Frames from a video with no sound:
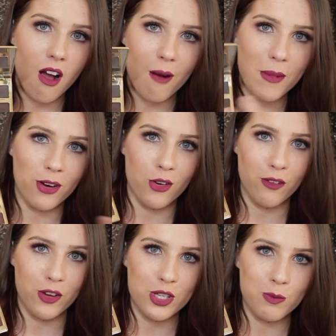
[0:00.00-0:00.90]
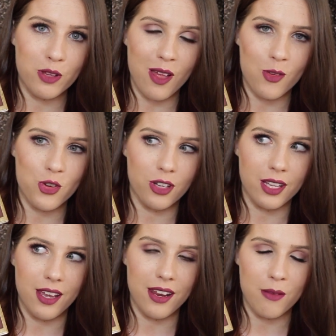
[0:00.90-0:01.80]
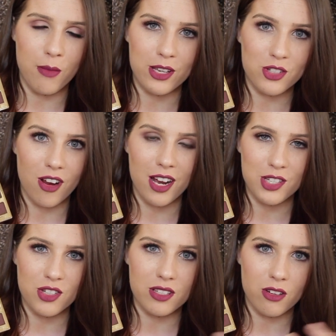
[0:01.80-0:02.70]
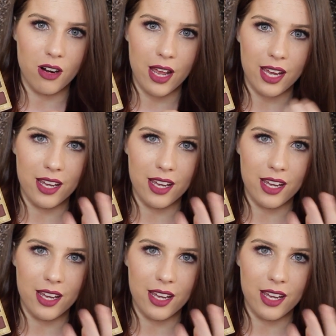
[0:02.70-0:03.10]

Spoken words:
Oh my god, if you just put that on your lid, it makes your eyes just look like